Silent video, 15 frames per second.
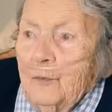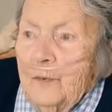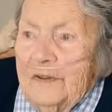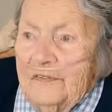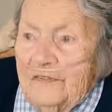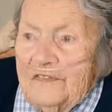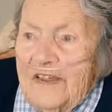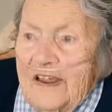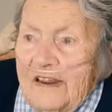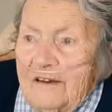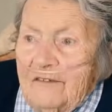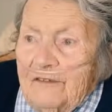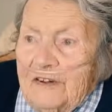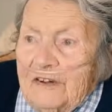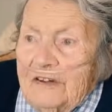with
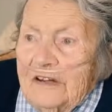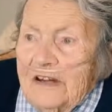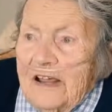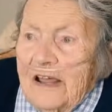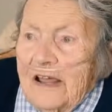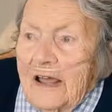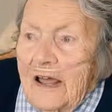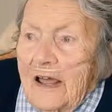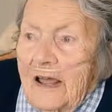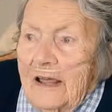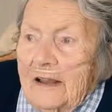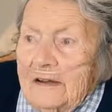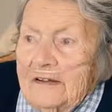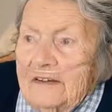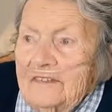David,
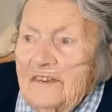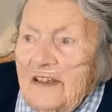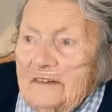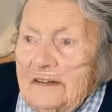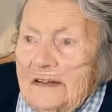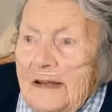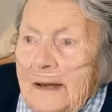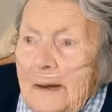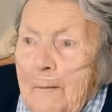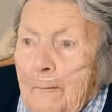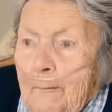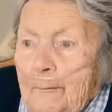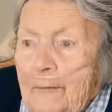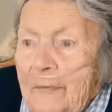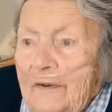and suddenly
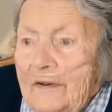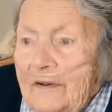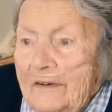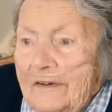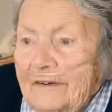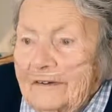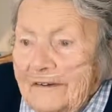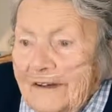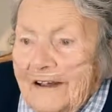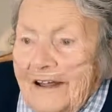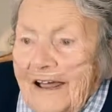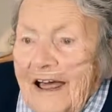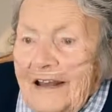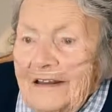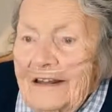
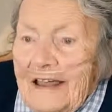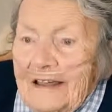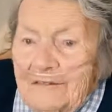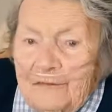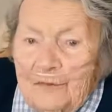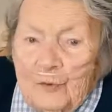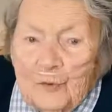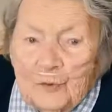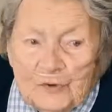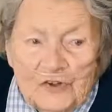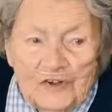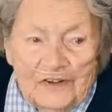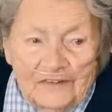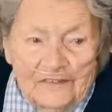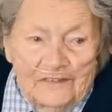life
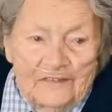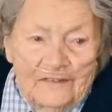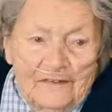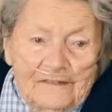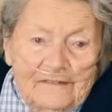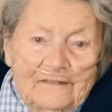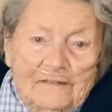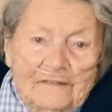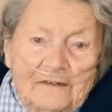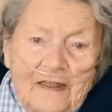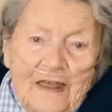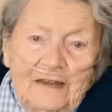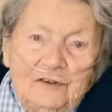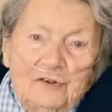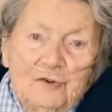alters
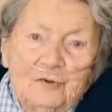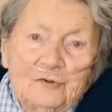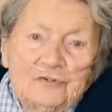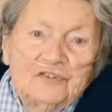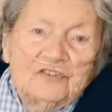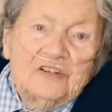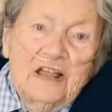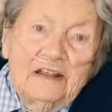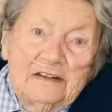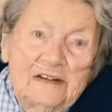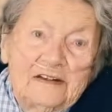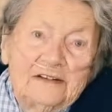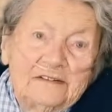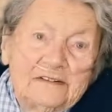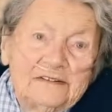and you're
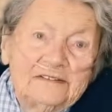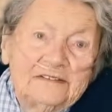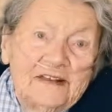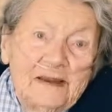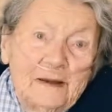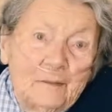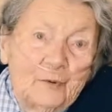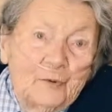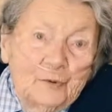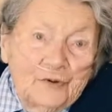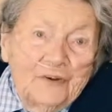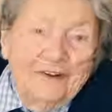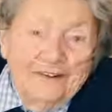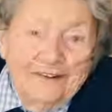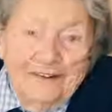slightly disabled.